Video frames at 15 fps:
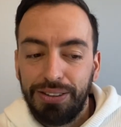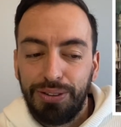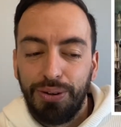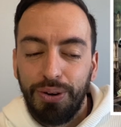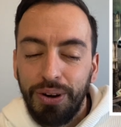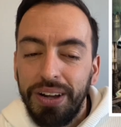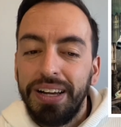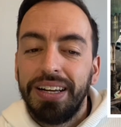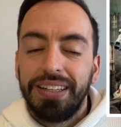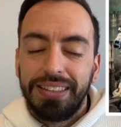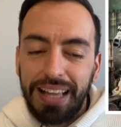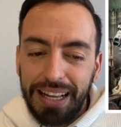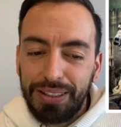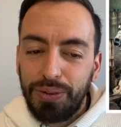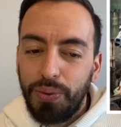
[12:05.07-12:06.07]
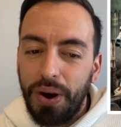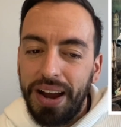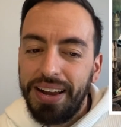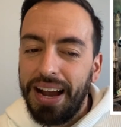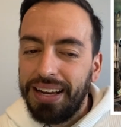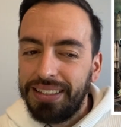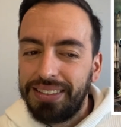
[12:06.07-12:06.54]
So that's
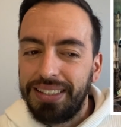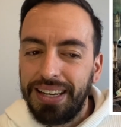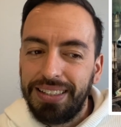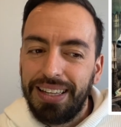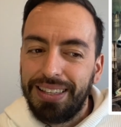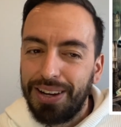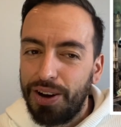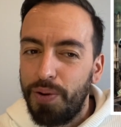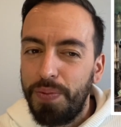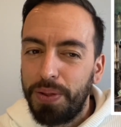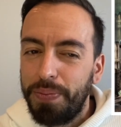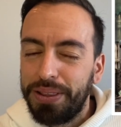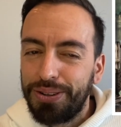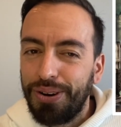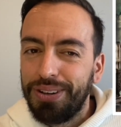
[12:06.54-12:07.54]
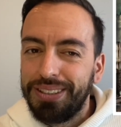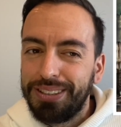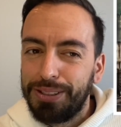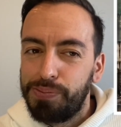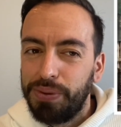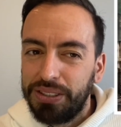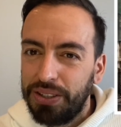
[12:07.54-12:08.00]
why I said that the combat patrol
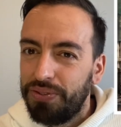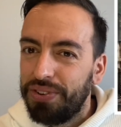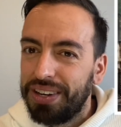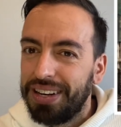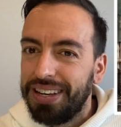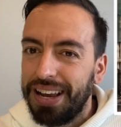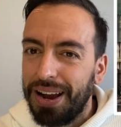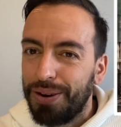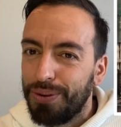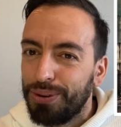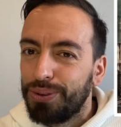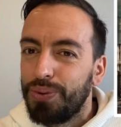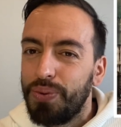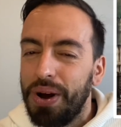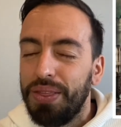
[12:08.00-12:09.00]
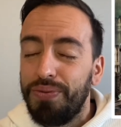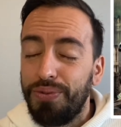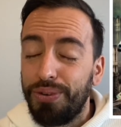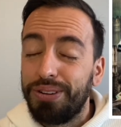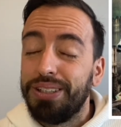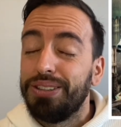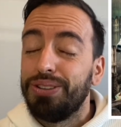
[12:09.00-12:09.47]
is specifically a good one
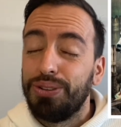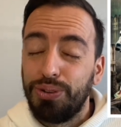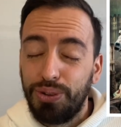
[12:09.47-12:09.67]
for these